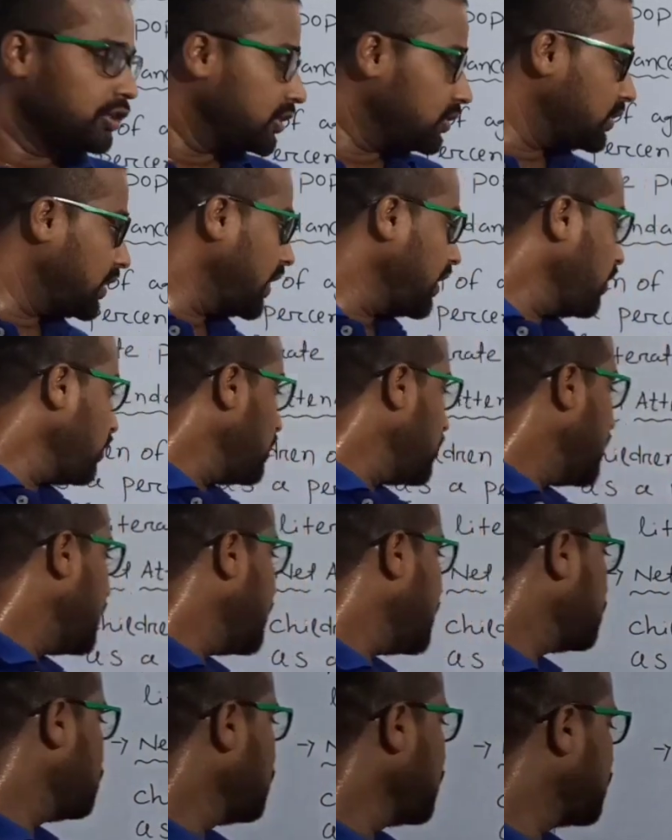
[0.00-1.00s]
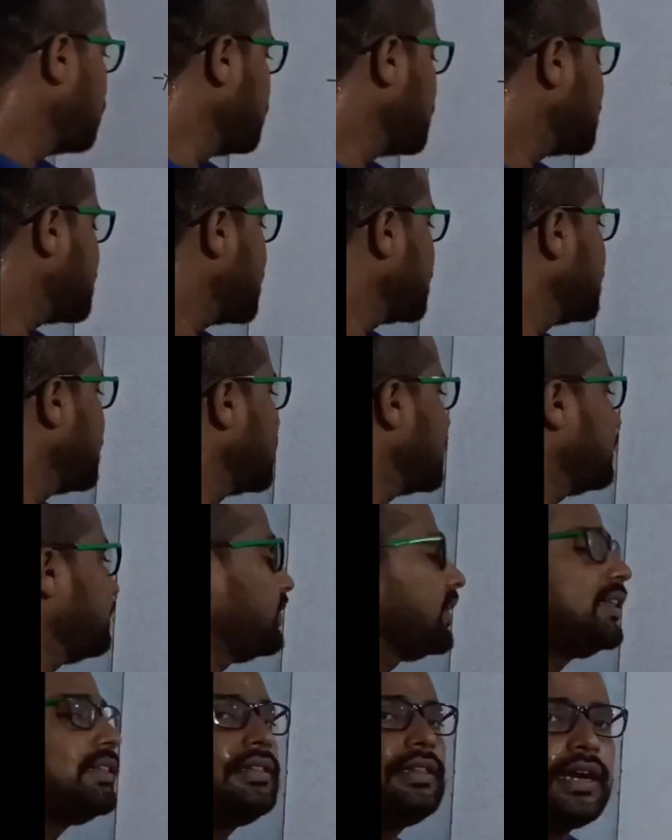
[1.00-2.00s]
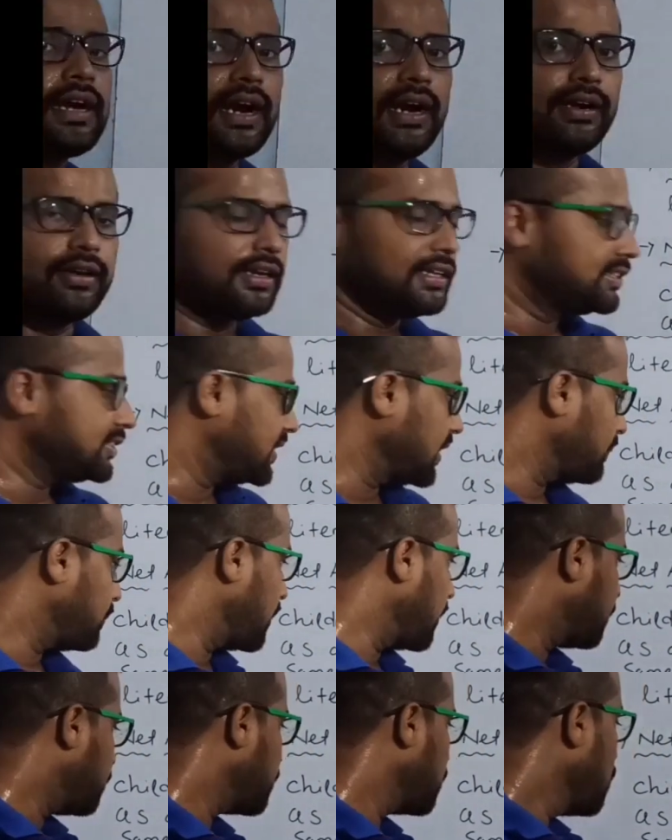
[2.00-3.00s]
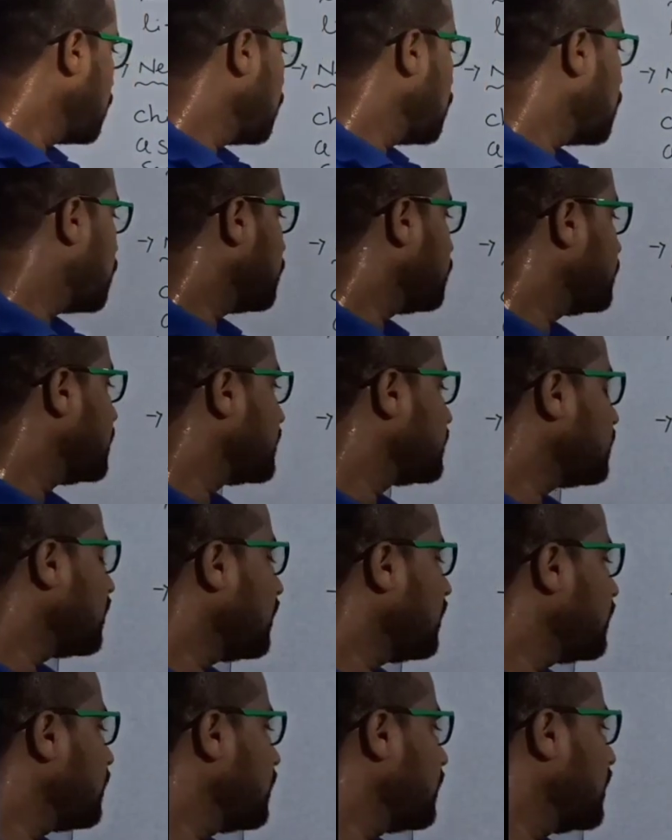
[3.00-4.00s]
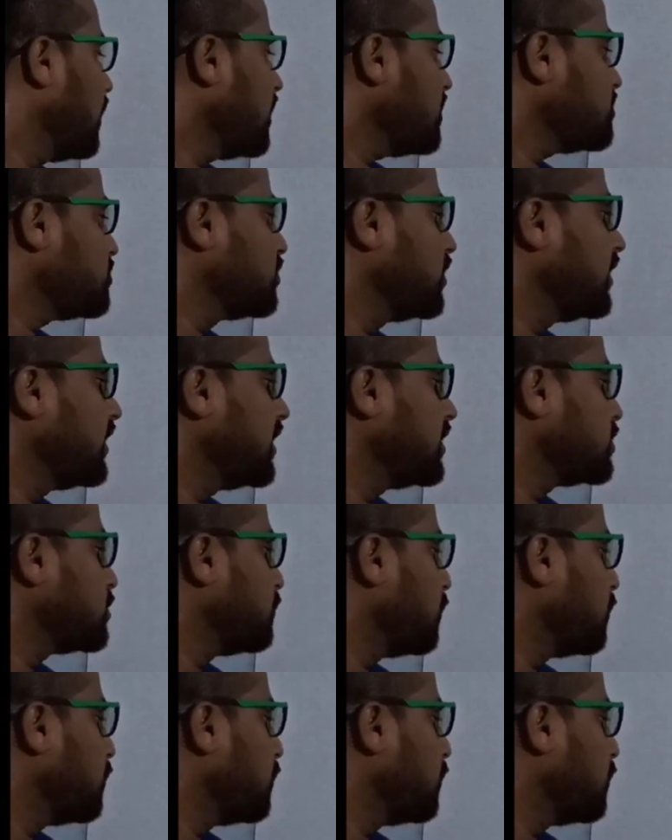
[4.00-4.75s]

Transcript: Then only we could say that the country is developed. The last thing is